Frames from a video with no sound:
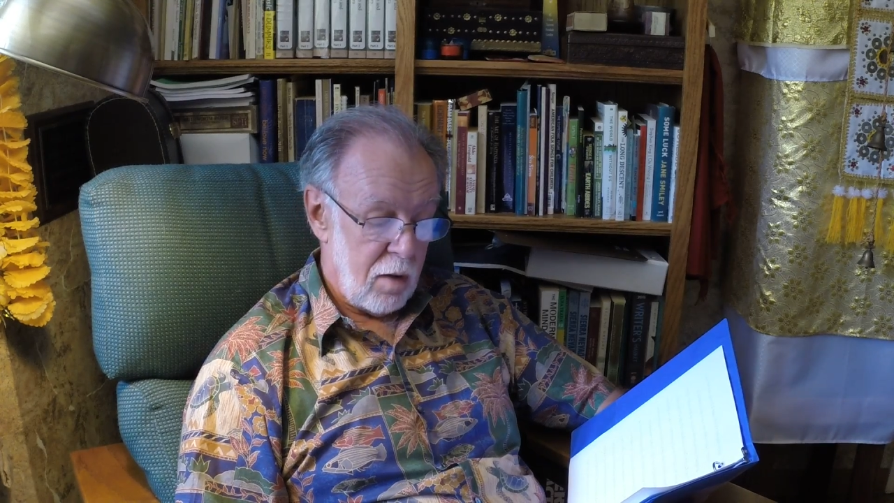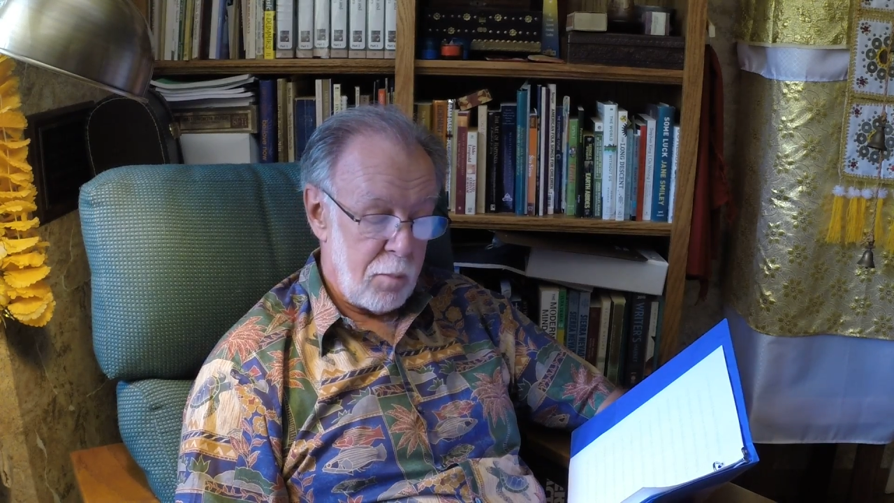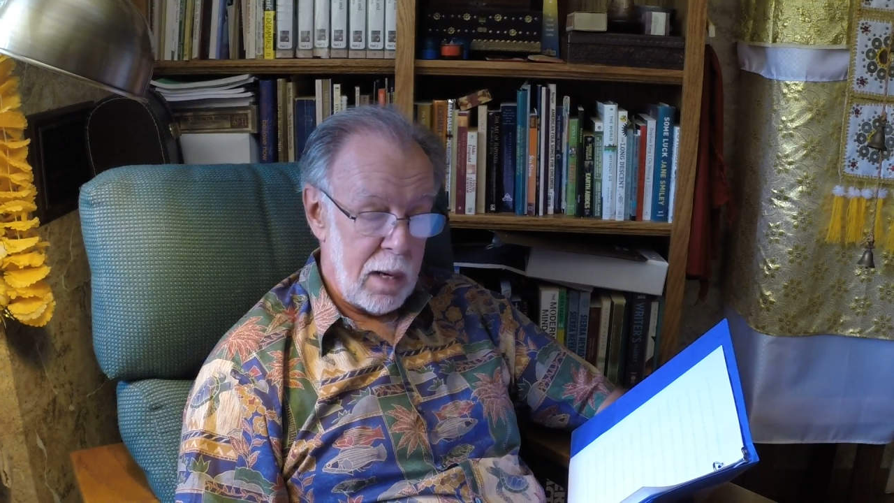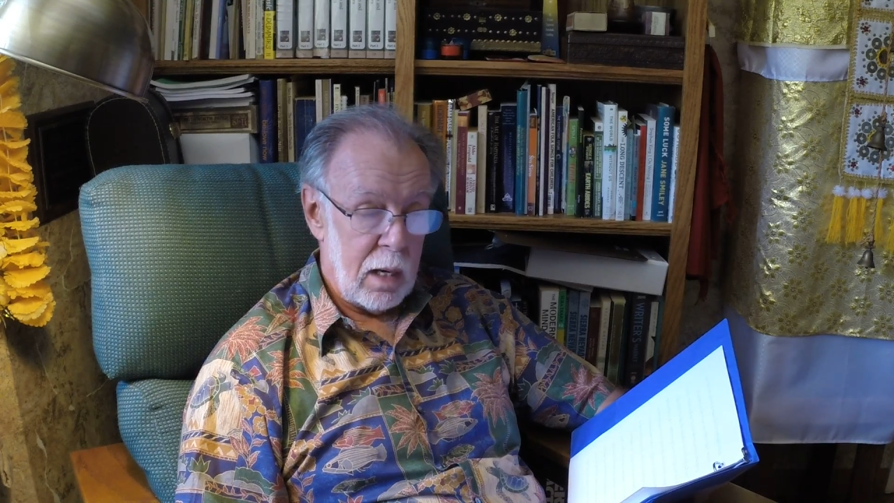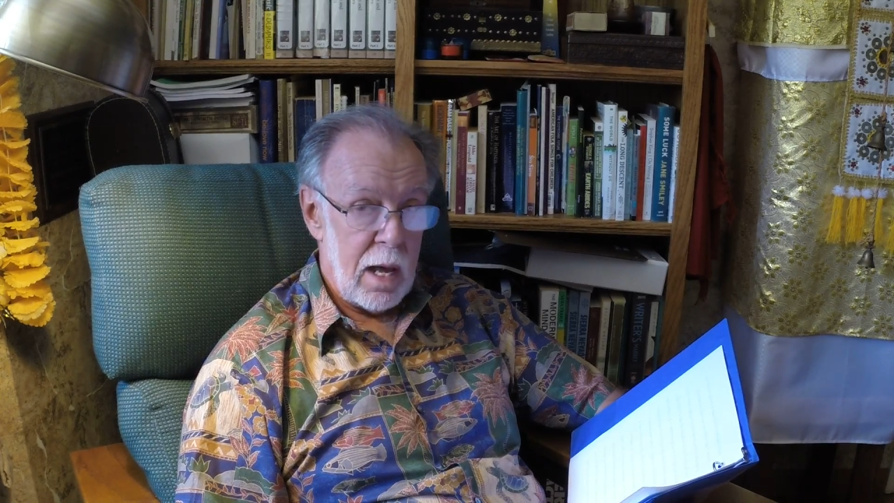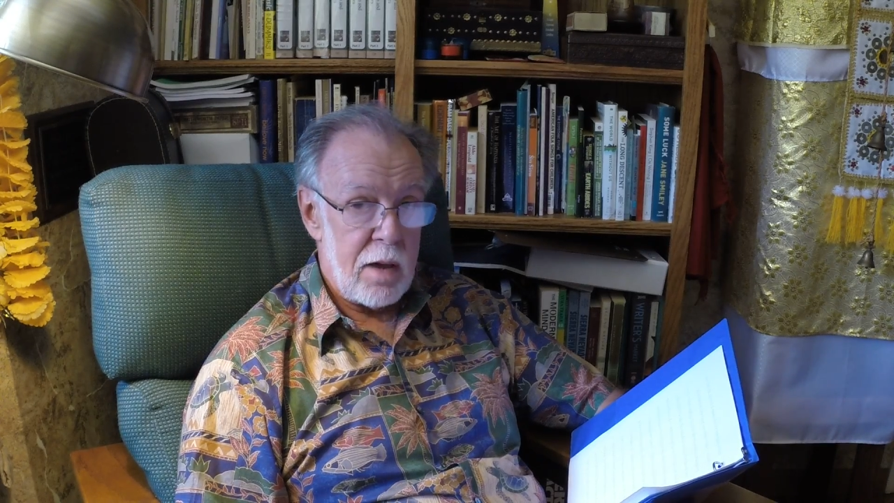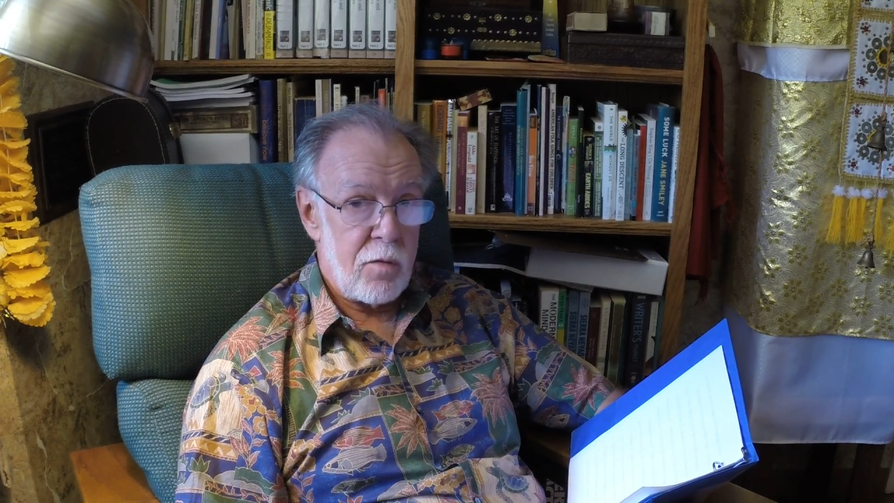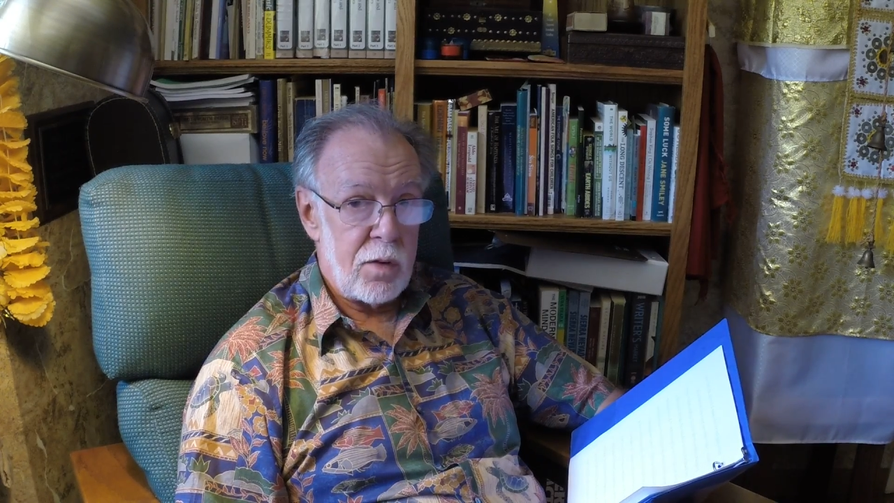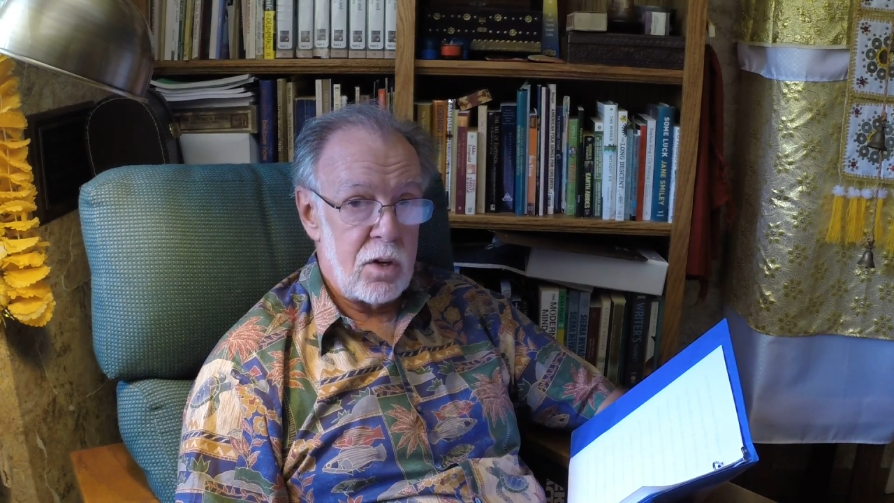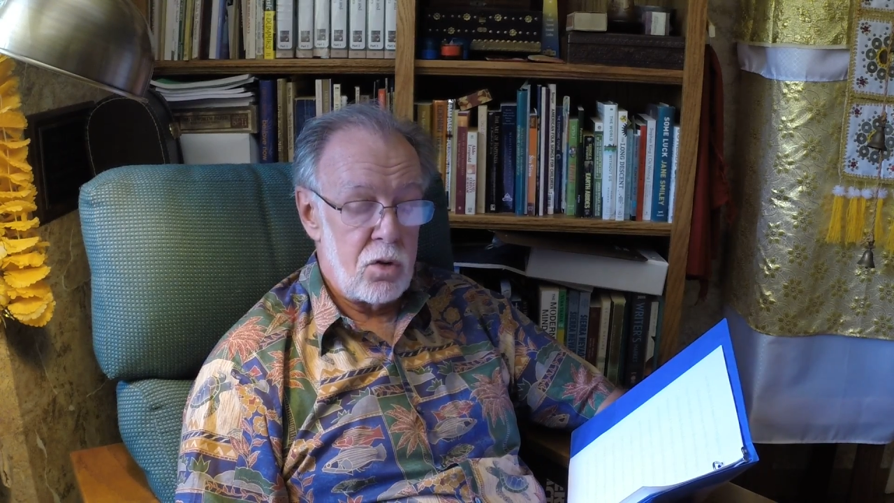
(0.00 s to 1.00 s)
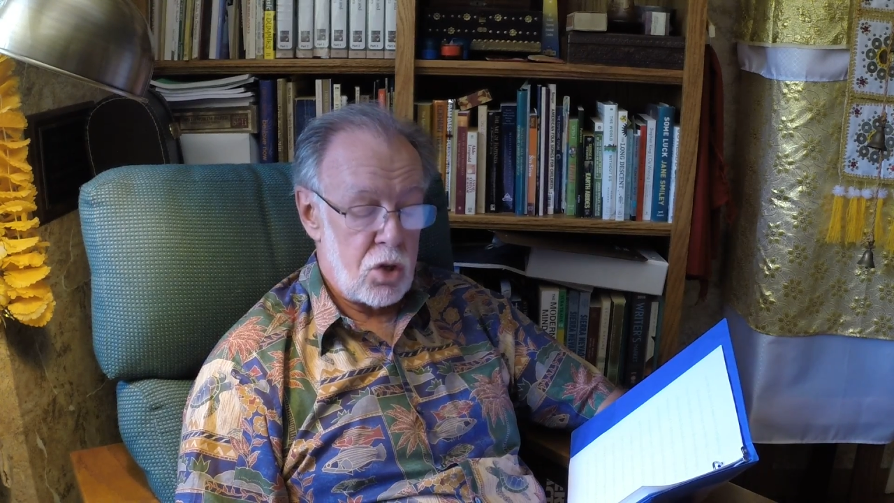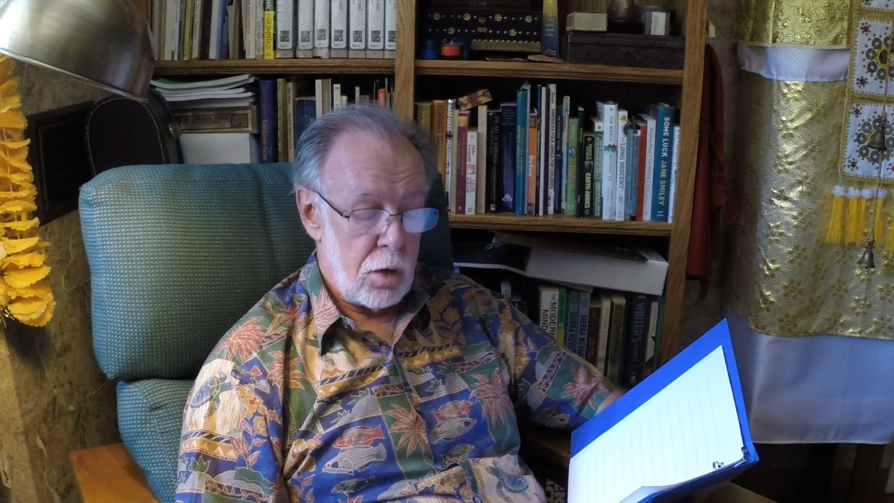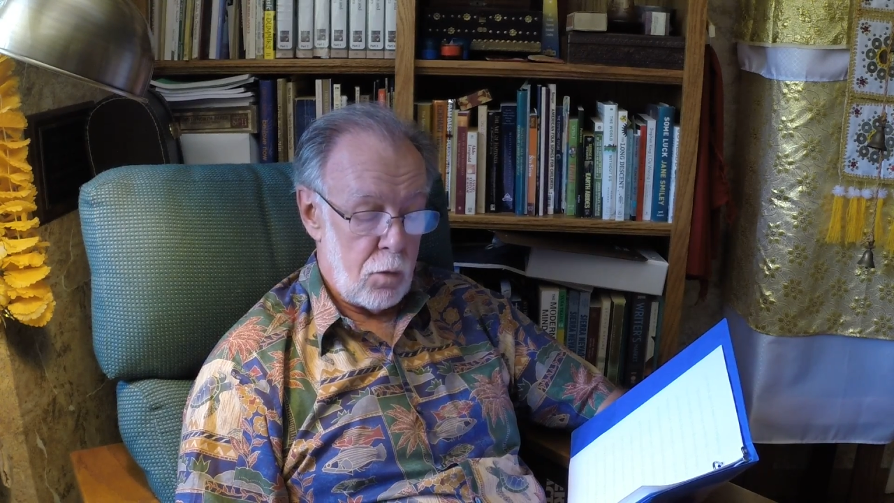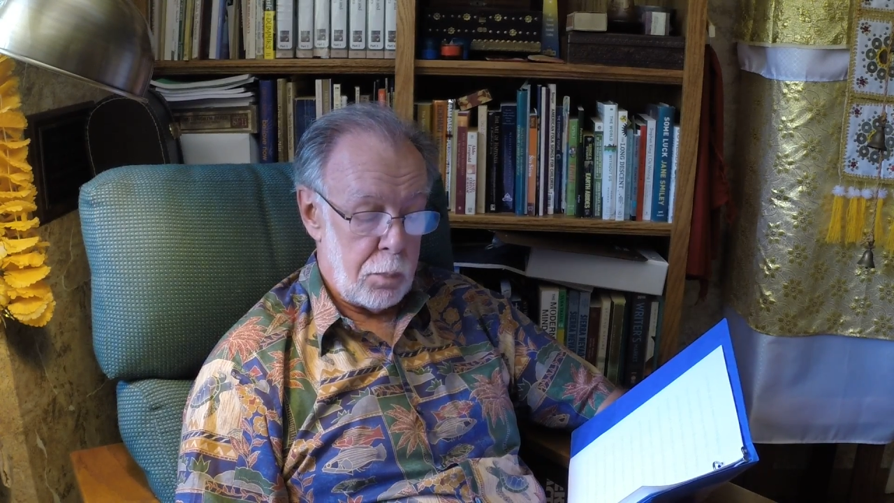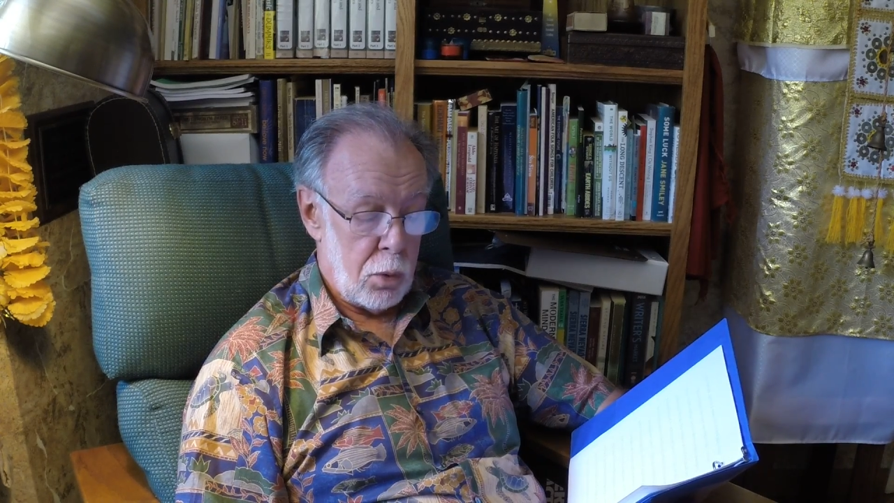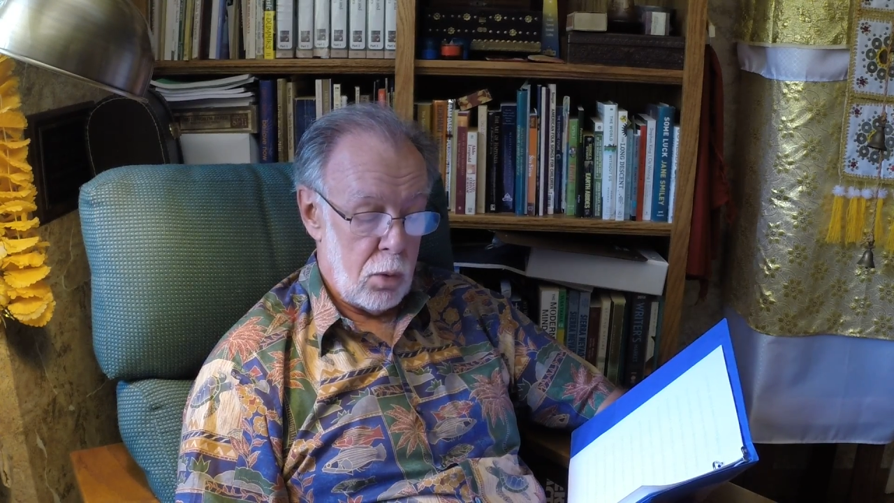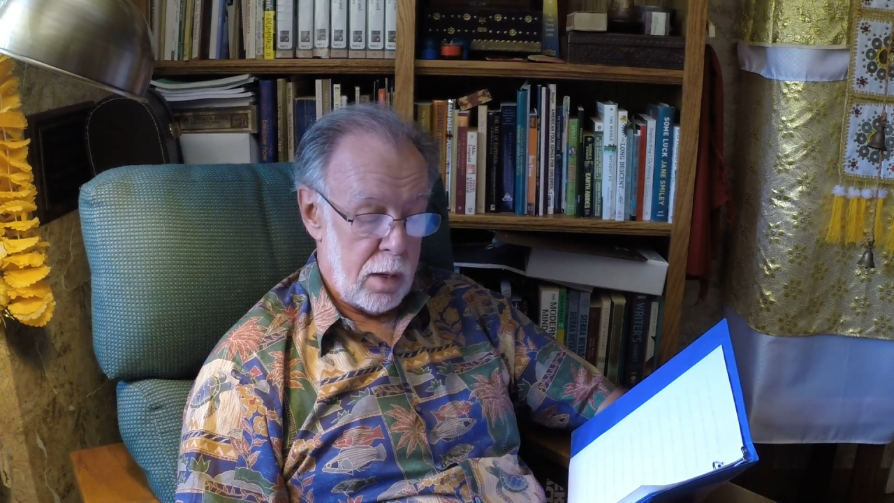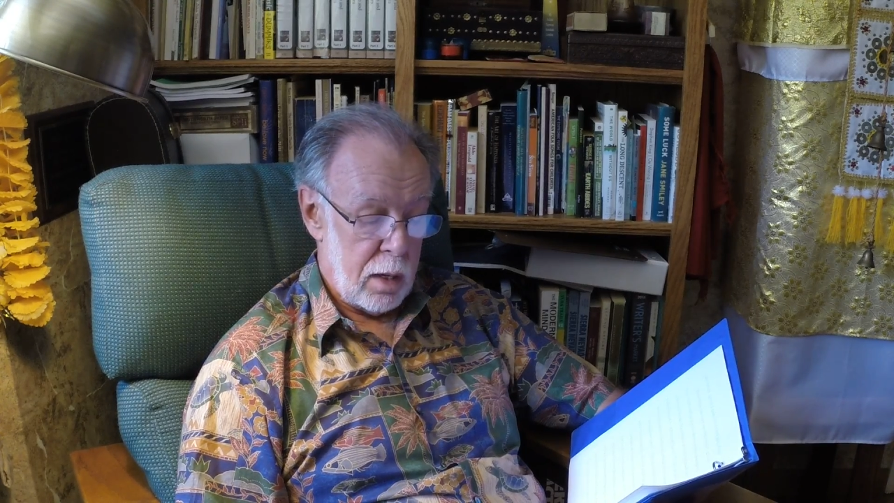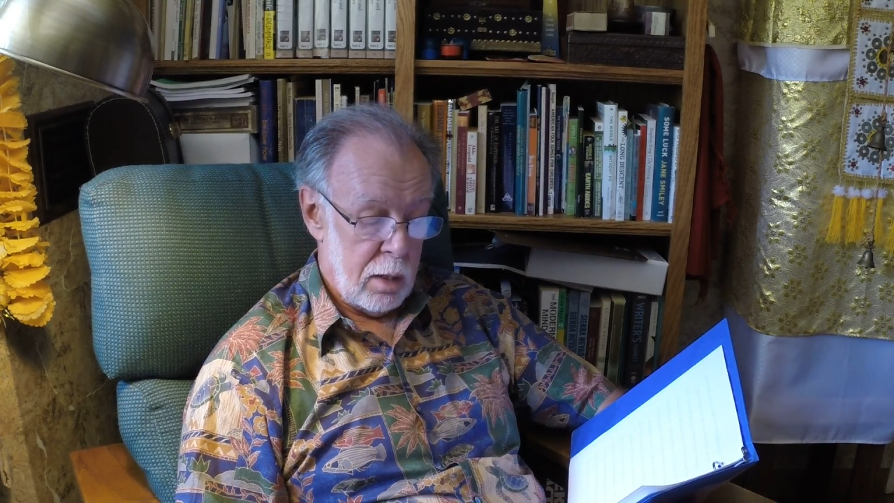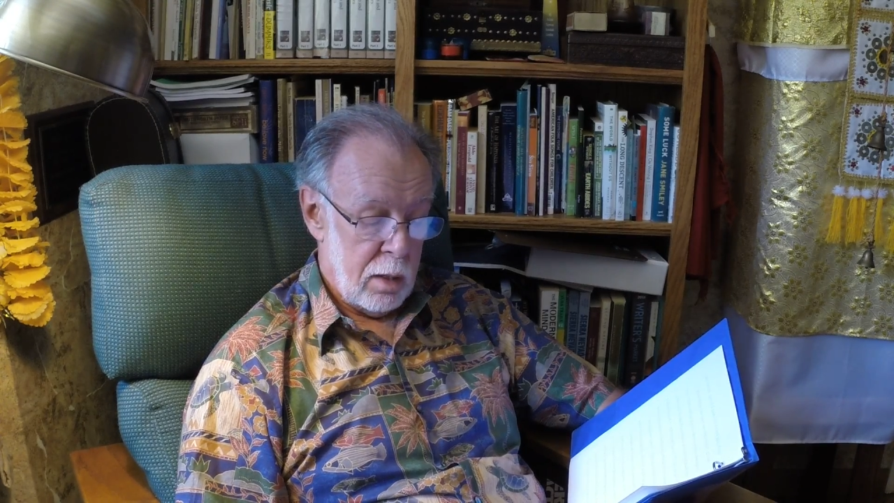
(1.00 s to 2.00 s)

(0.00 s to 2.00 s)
of my life at New Shivapuri